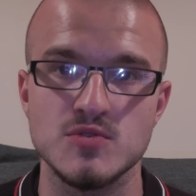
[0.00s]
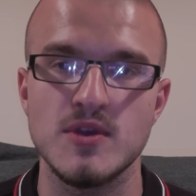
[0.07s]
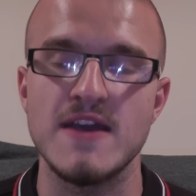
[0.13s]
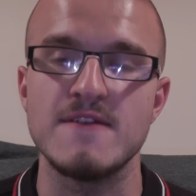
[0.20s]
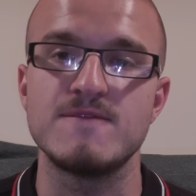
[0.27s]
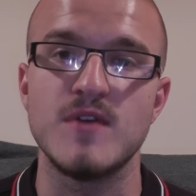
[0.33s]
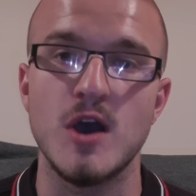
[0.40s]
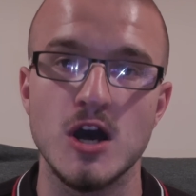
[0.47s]
will
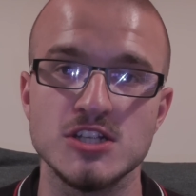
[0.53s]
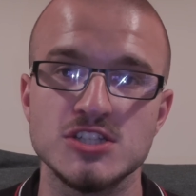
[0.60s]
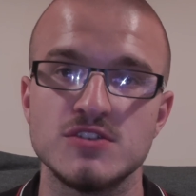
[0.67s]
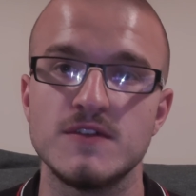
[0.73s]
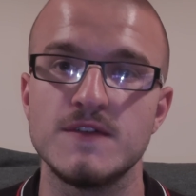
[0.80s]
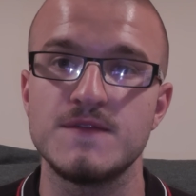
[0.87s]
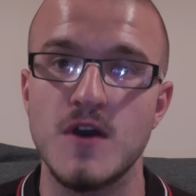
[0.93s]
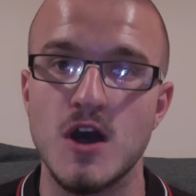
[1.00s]
get
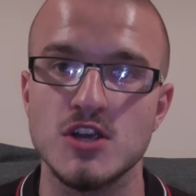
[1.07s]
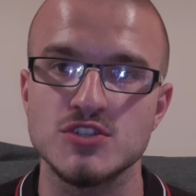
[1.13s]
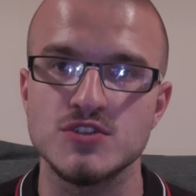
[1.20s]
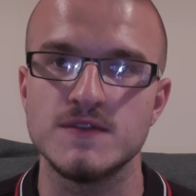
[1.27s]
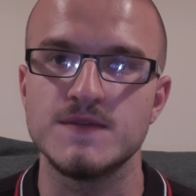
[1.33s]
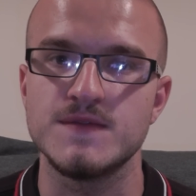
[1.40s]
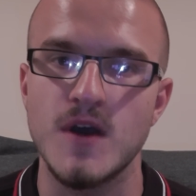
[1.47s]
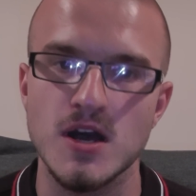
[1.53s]
faster and
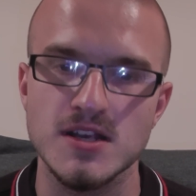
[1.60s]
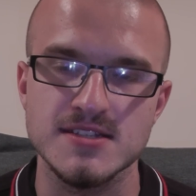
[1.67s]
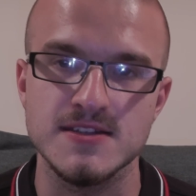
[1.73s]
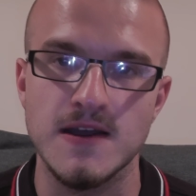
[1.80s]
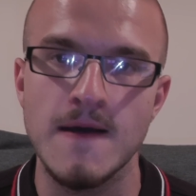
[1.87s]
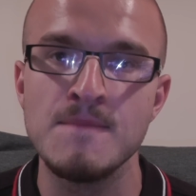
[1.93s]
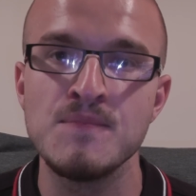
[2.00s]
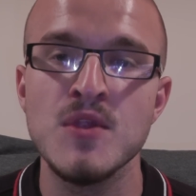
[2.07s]
faster and
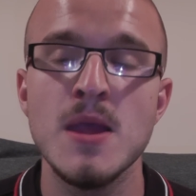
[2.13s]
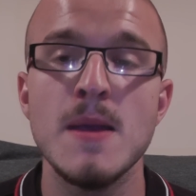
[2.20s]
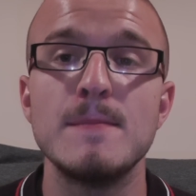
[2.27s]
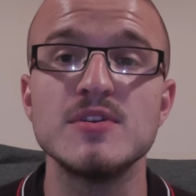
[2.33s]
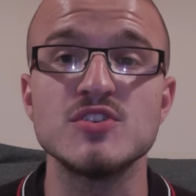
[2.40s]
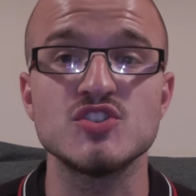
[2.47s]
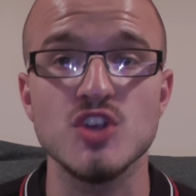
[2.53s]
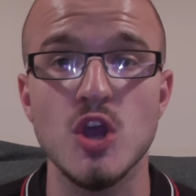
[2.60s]
faster.
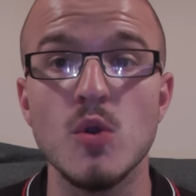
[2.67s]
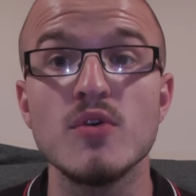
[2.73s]
But so